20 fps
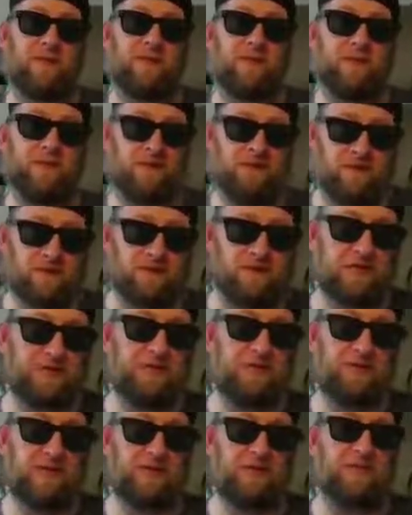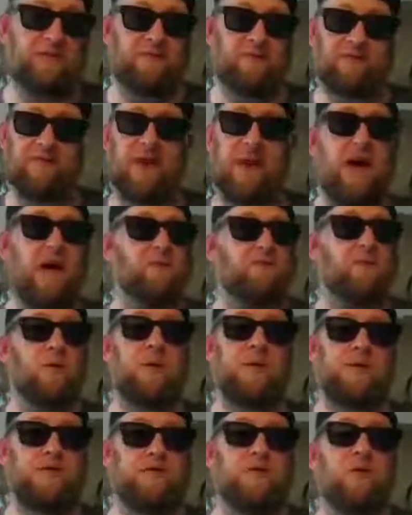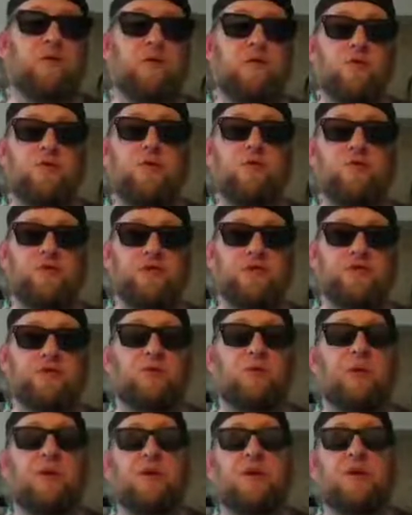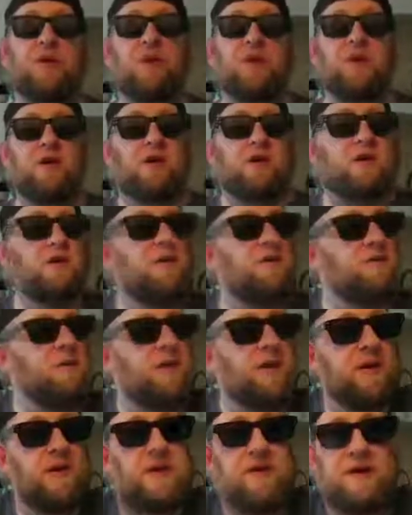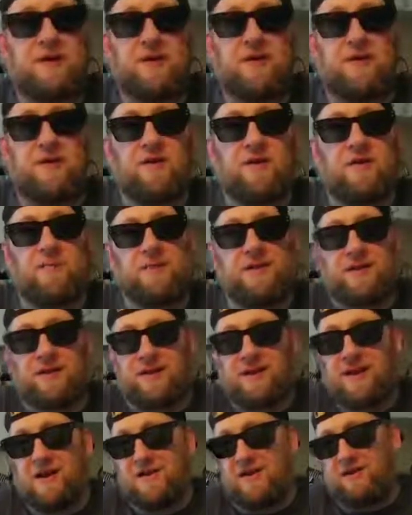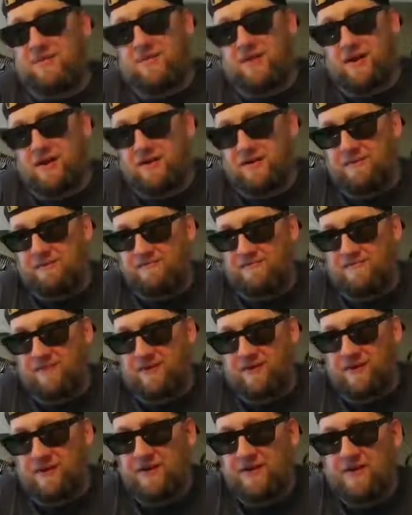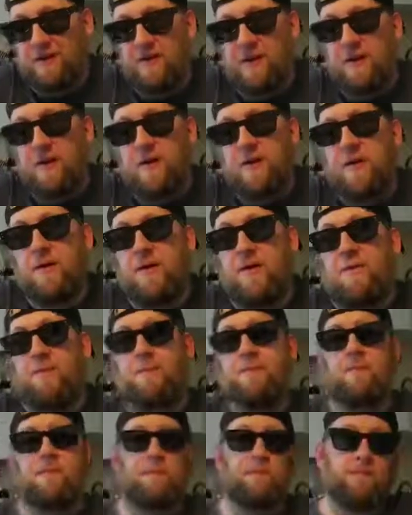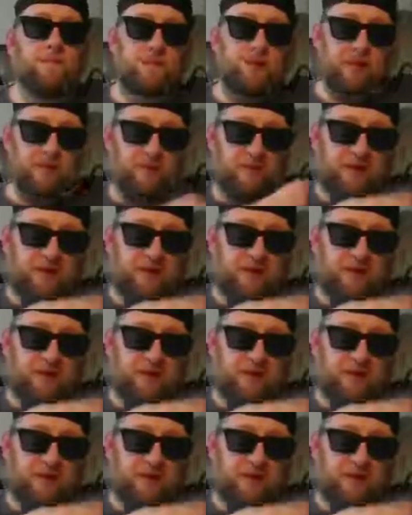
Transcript: the first, like, halfway through the squid. You don't want to cut it all up like that. That'd be kind of funny. But you